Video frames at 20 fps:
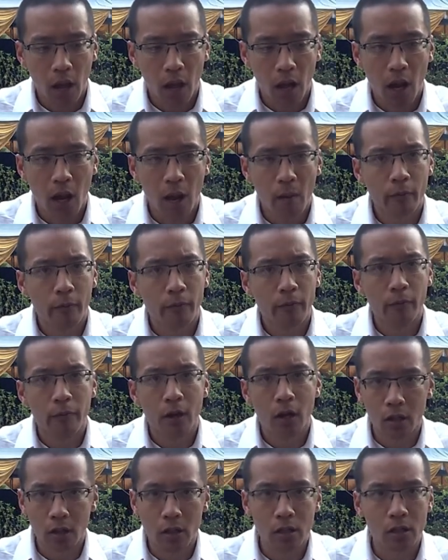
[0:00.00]
and I'm
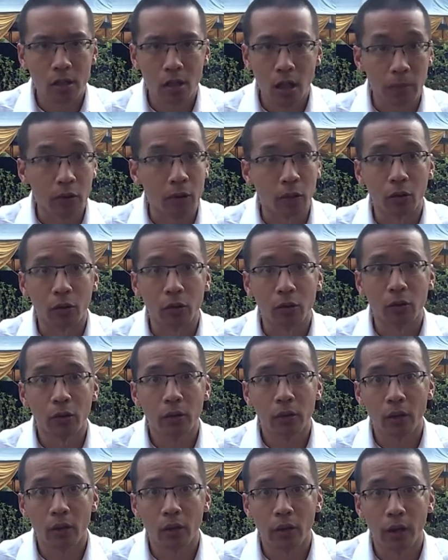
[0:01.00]
very skeptical
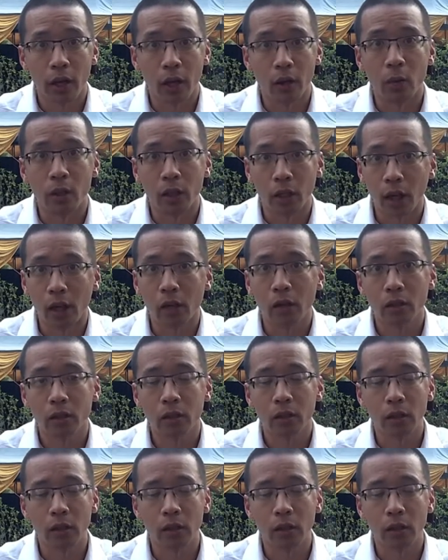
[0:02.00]
that we can.